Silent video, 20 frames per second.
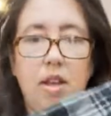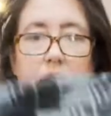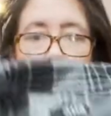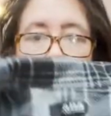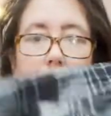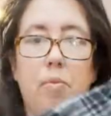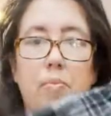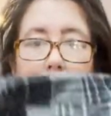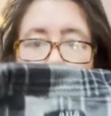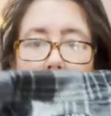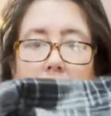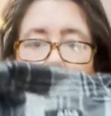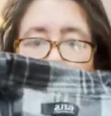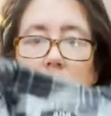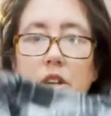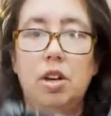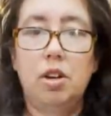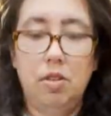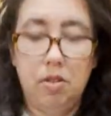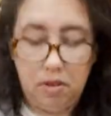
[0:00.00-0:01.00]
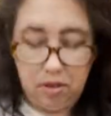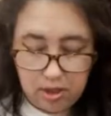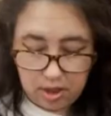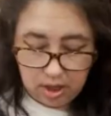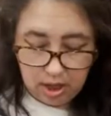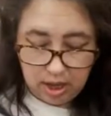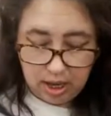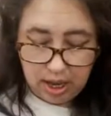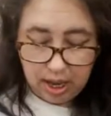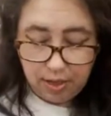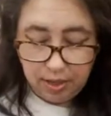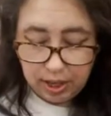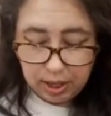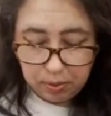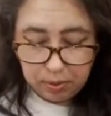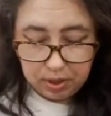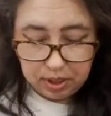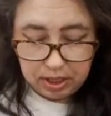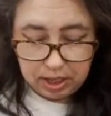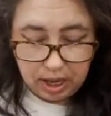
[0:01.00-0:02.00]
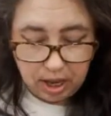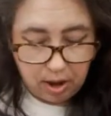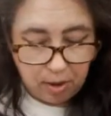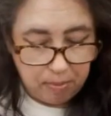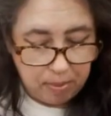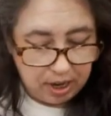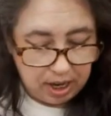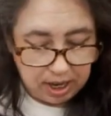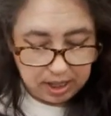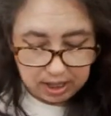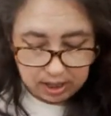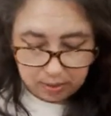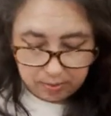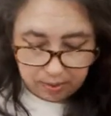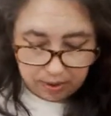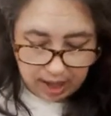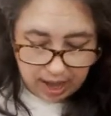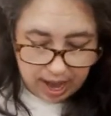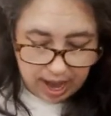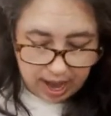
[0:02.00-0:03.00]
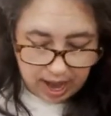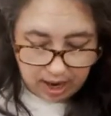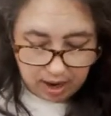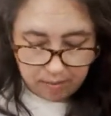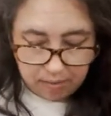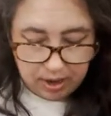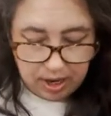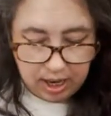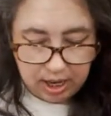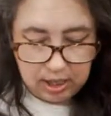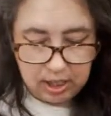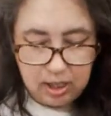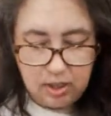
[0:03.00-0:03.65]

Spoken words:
Or ponchos. And this will sell because it's plaid, because it's